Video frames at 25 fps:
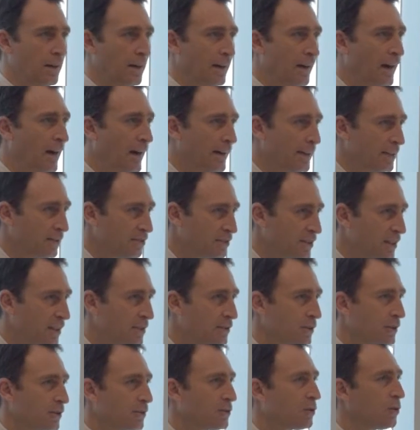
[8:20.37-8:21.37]
high
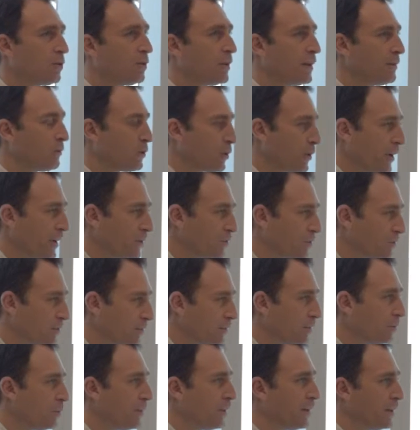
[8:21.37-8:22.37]
standard collaboration
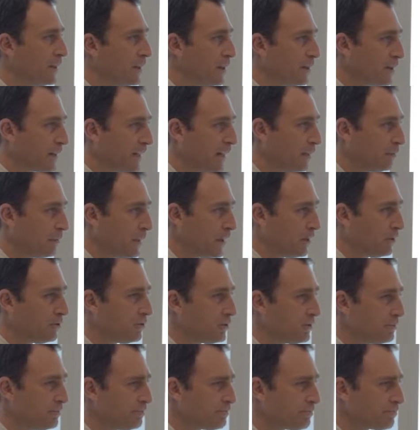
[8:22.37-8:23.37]
within our
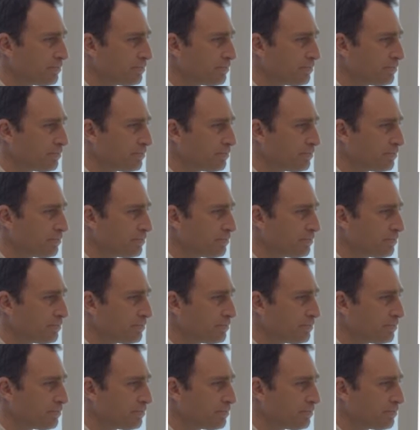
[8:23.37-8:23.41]
companies.